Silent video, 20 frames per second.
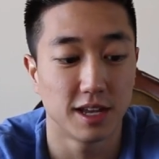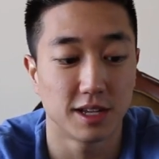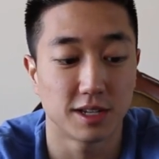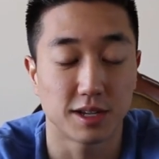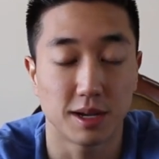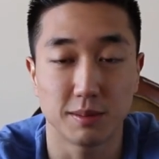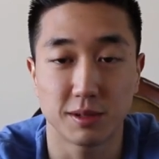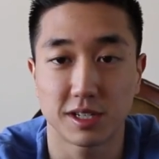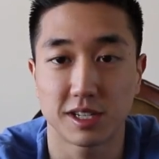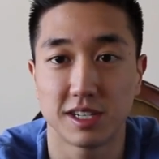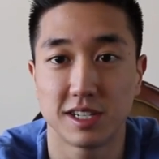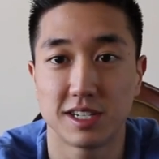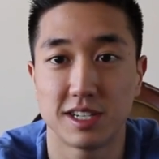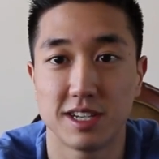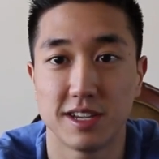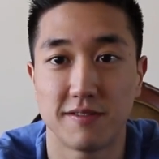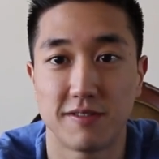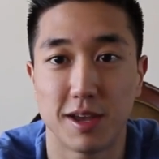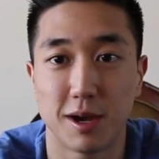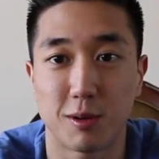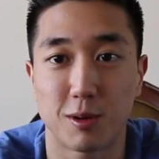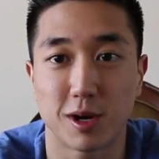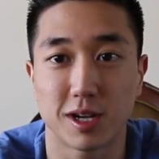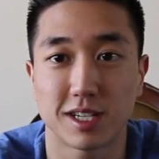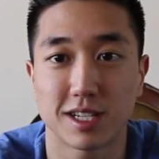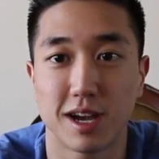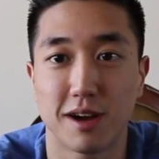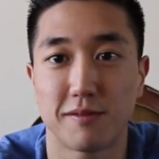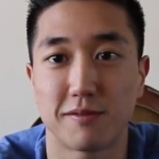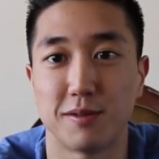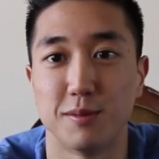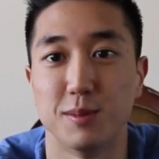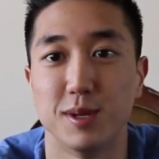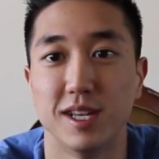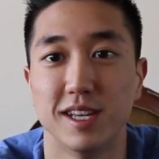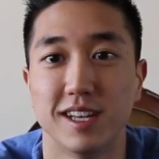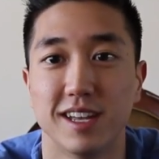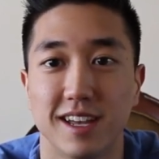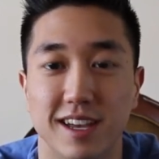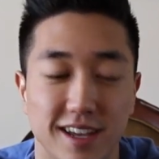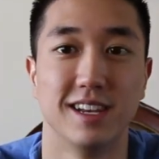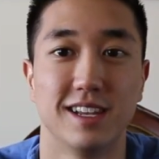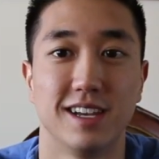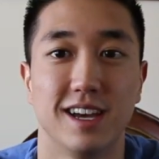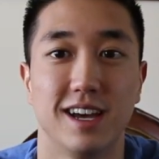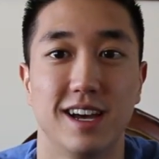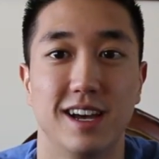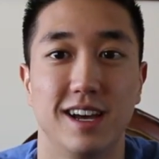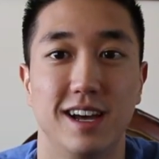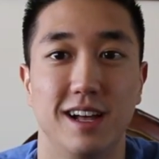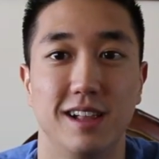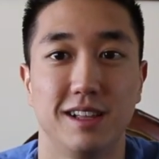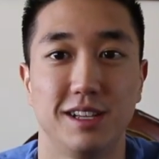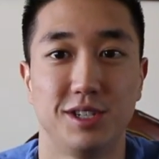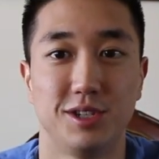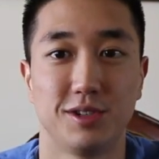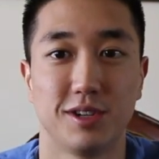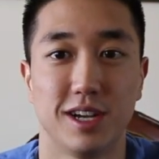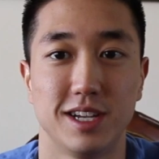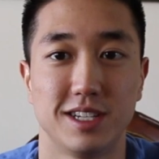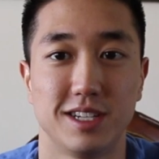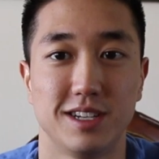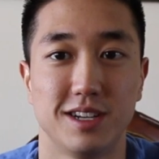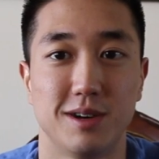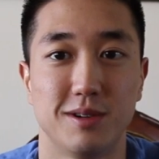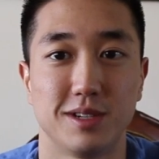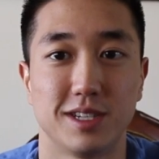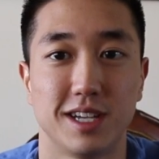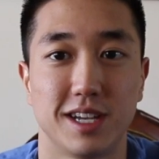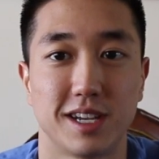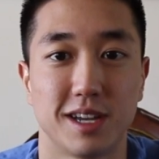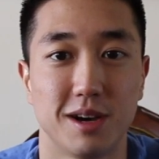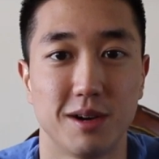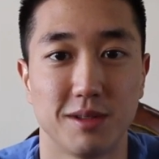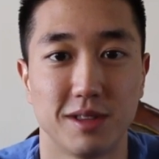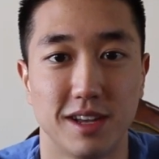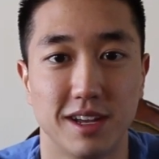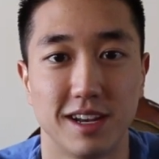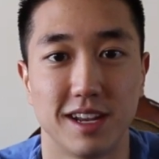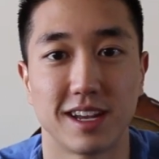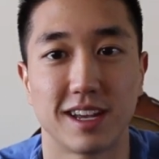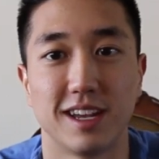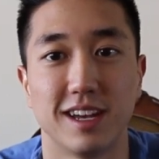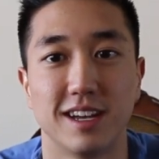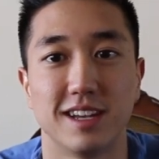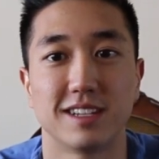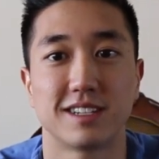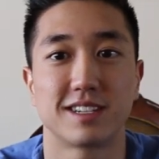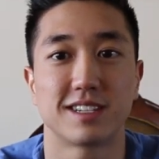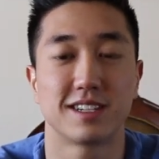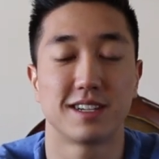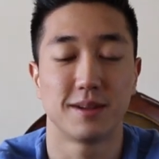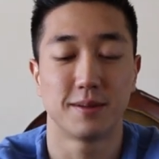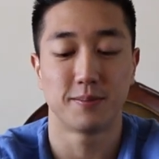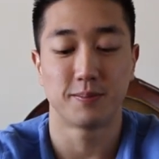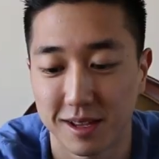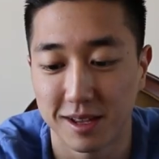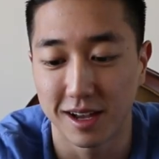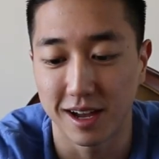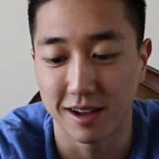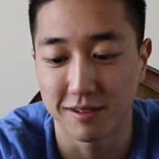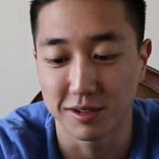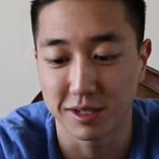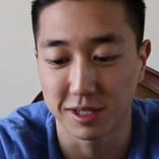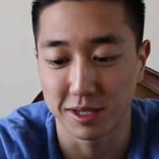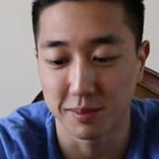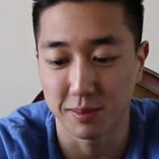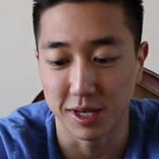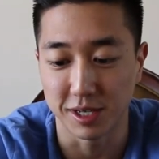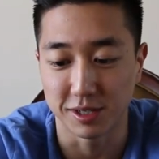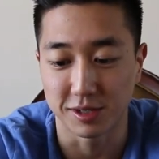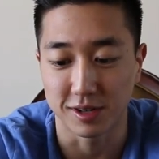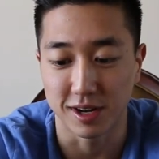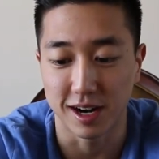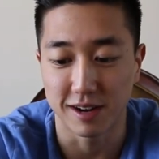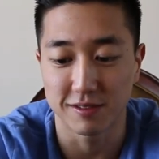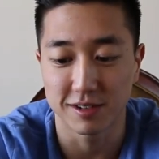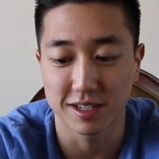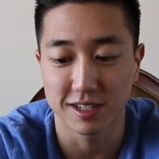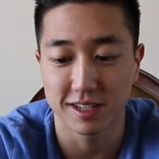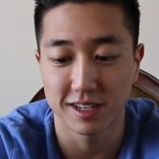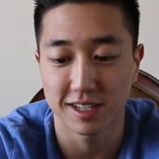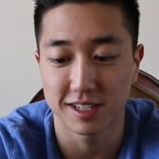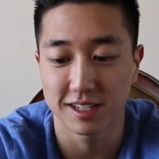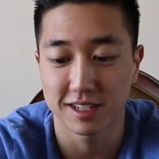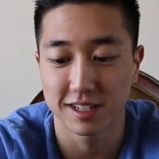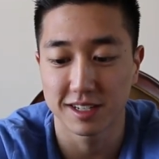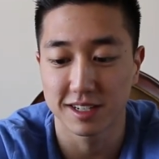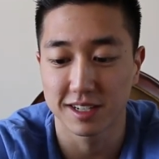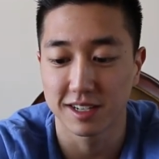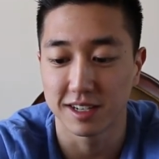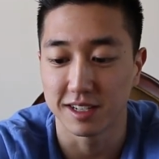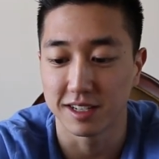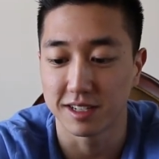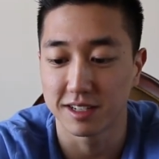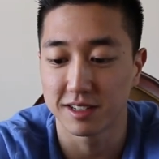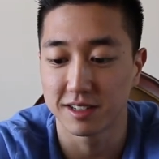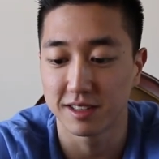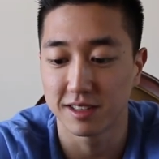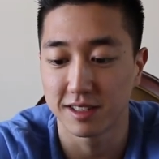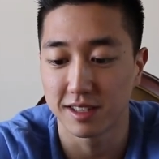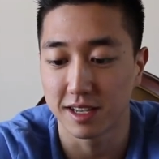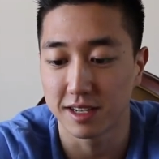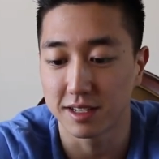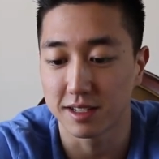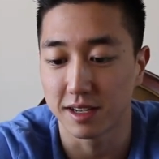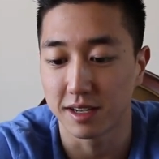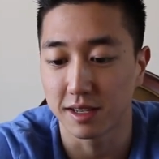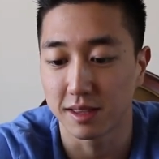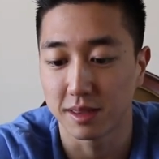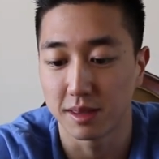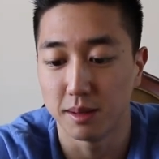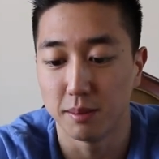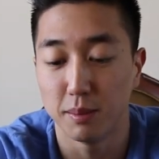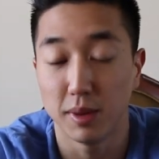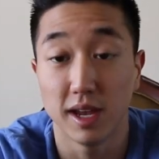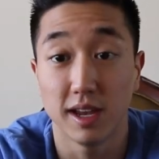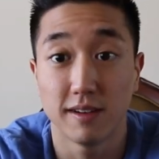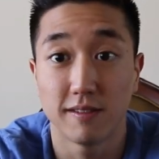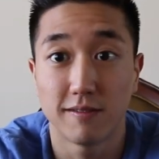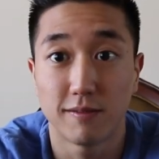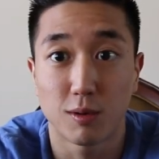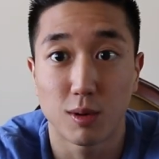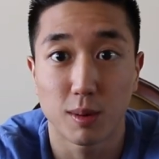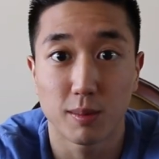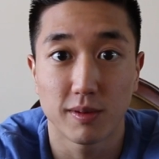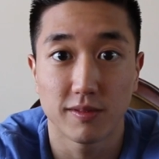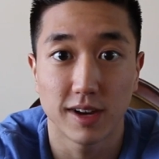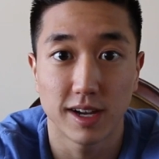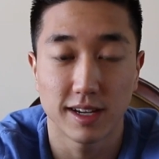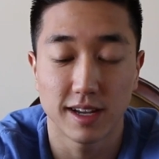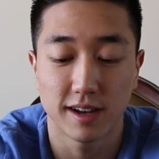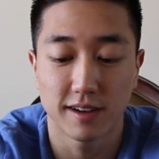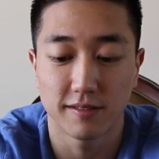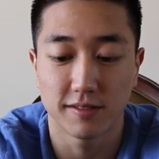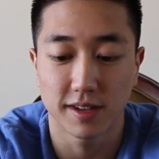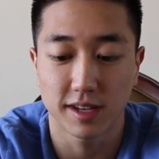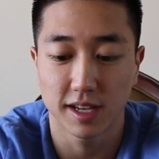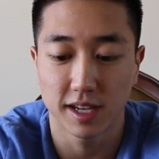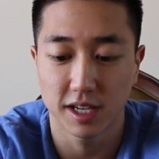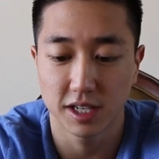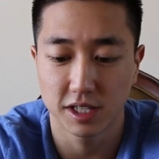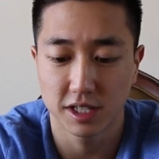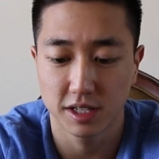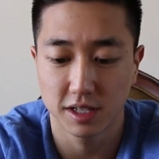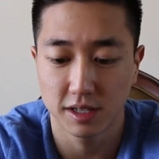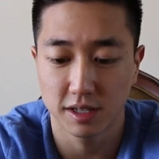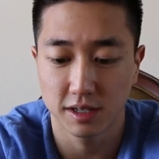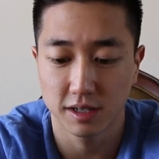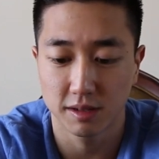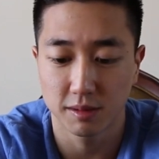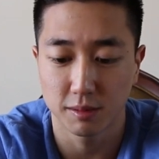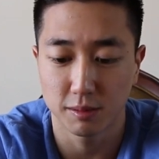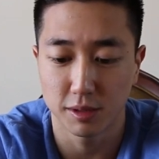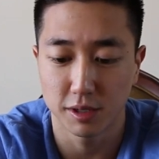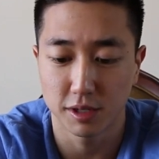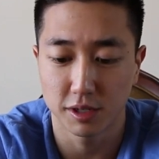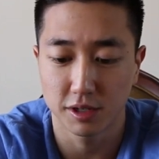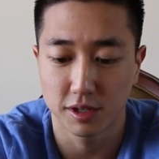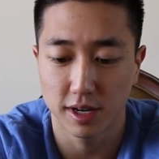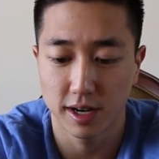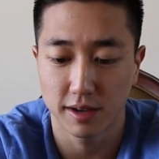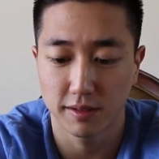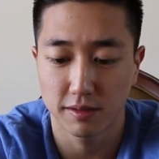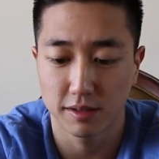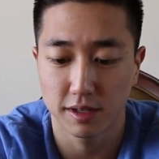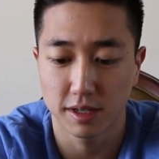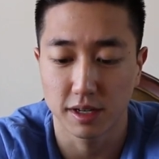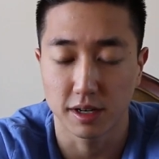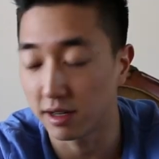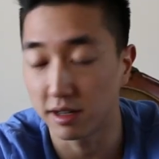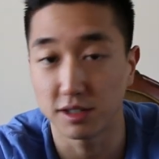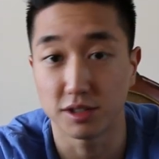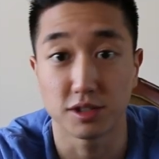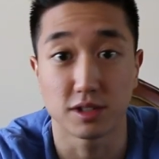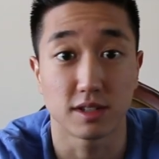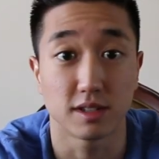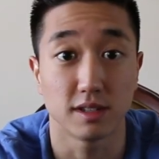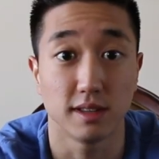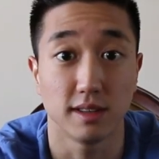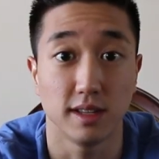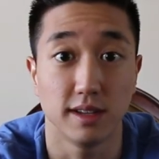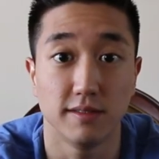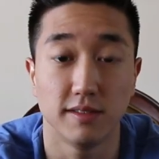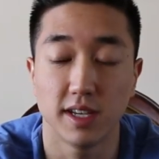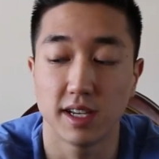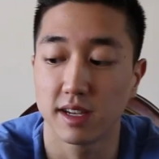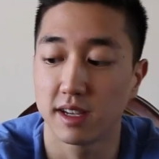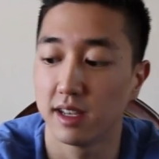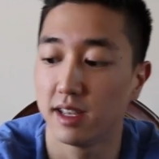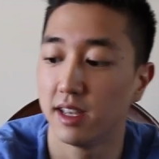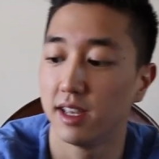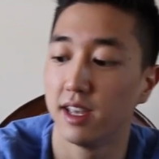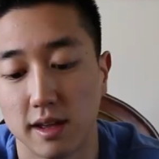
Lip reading: So I'm just gonna see if that works out for me, and I'll let you guys know as I go then, I guess. Obviously my driver's license, because that's like the main form of identification when you're traveling or just living.